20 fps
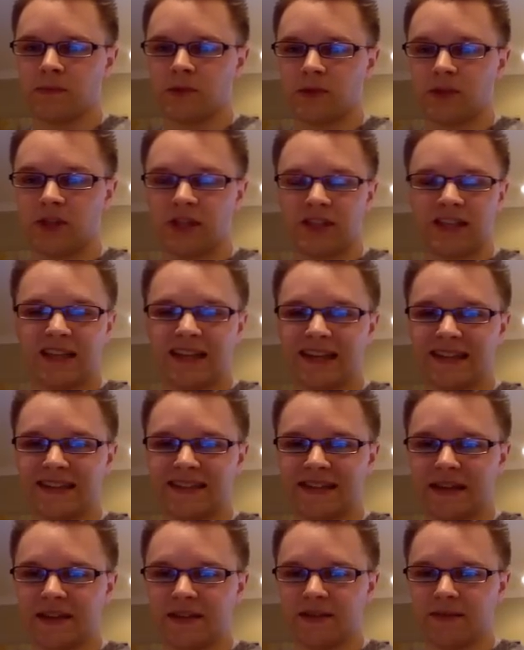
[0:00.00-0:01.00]
just to get a
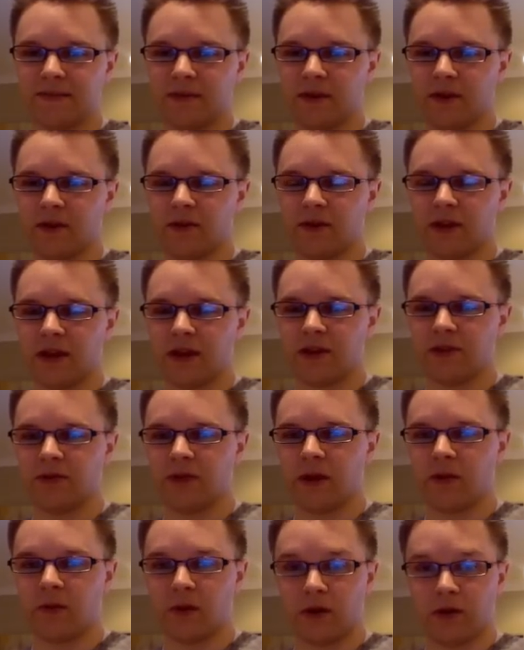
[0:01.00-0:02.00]
sense of like, okay, do
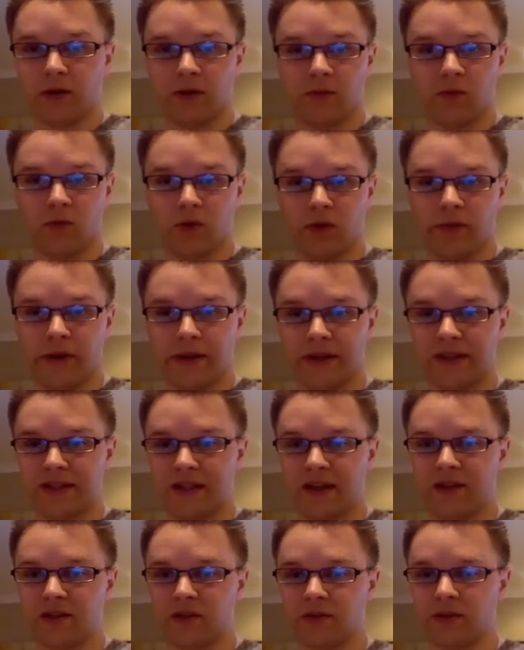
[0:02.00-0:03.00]
I want to learn more about this
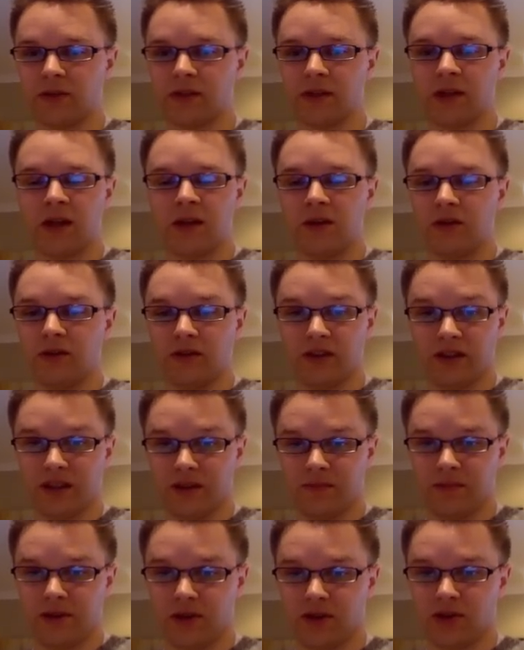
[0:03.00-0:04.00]
house, or is you look at
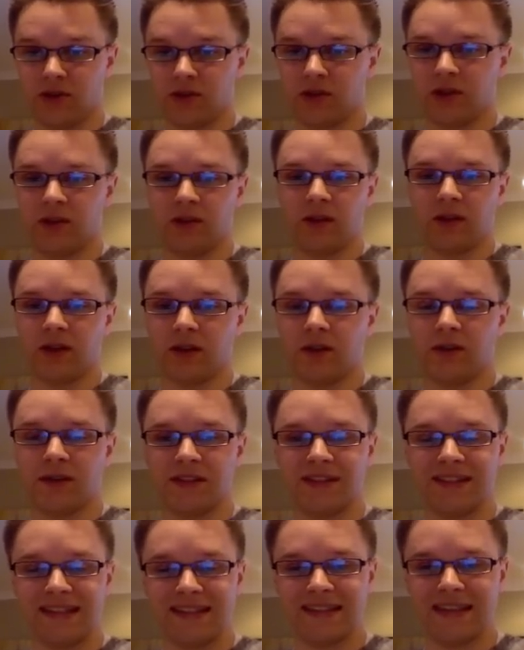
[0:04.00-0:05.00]
the pictures, you look at all
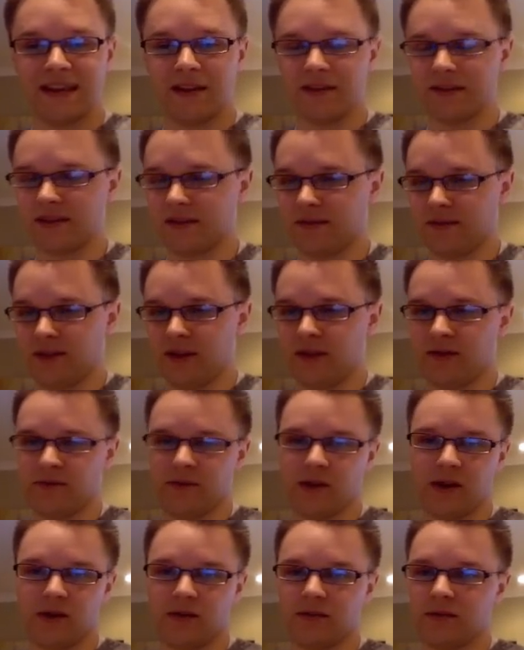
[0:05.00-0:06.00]
the details, and you're like,
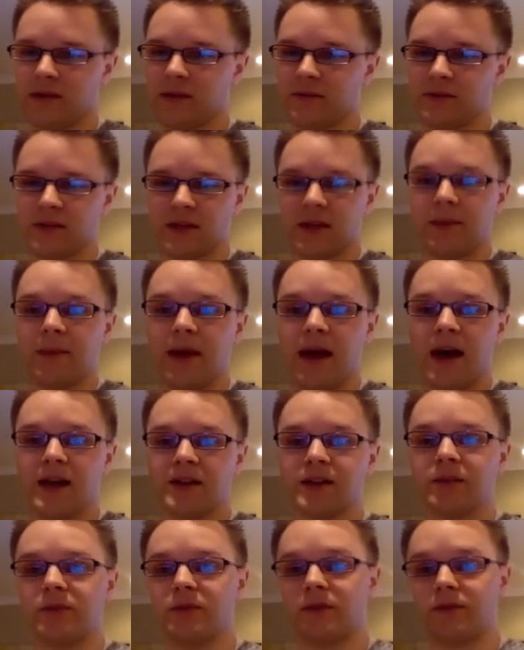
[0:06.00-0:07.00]
well, I'm just going to
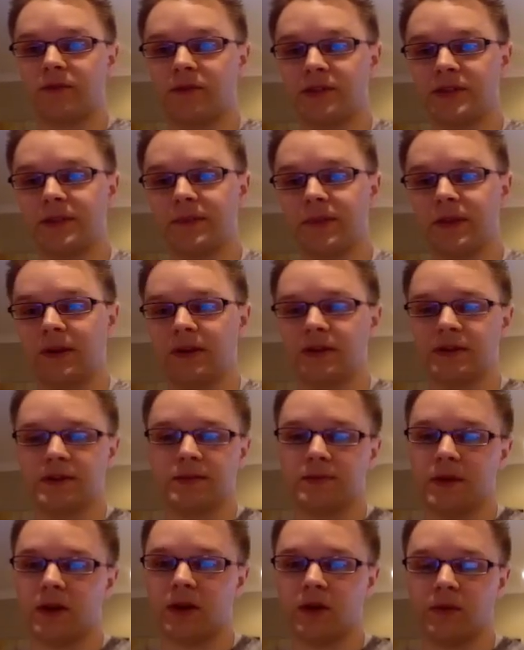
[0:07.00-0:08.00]
pass. I'm going to look for something else.
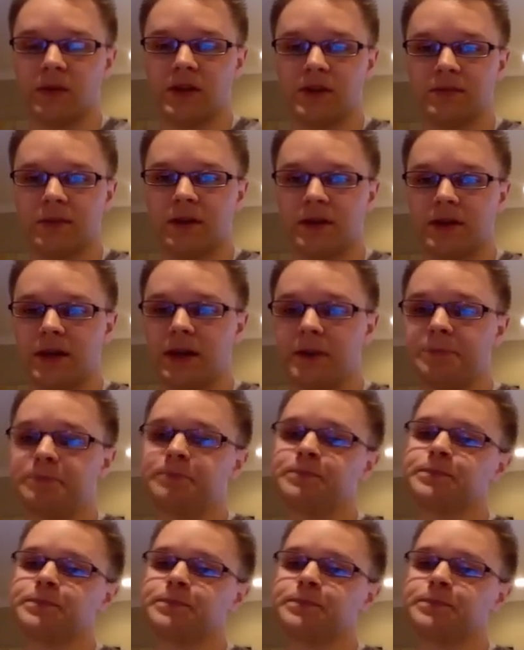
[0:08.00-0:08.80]
I'm not going to waste my time.